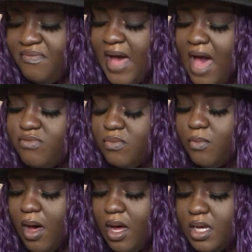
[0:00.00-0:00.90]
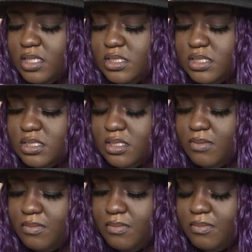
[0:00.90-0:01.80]
Five of Wands,
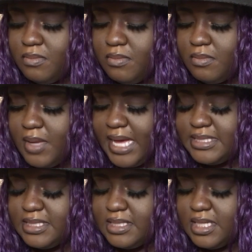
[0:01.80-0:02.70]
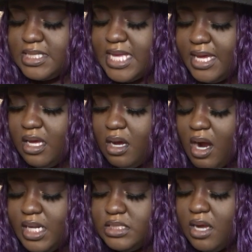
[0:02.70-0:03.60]
as the second
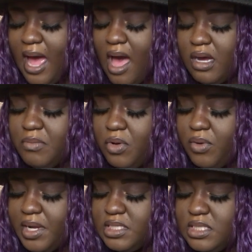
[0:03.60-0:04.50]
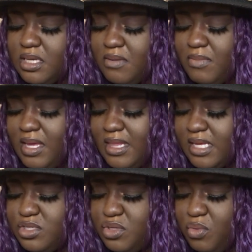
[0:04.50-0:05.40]
card is your outcome Aquarius, could mean
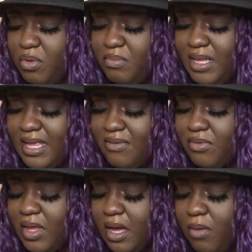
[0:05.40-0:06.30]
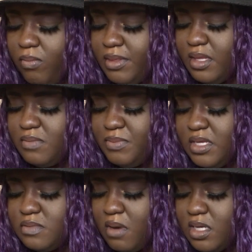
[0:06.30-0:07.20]
that you will be leveling up with
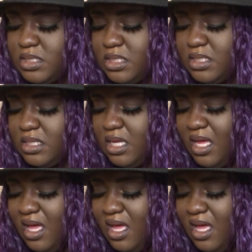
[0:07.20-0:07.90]
this person.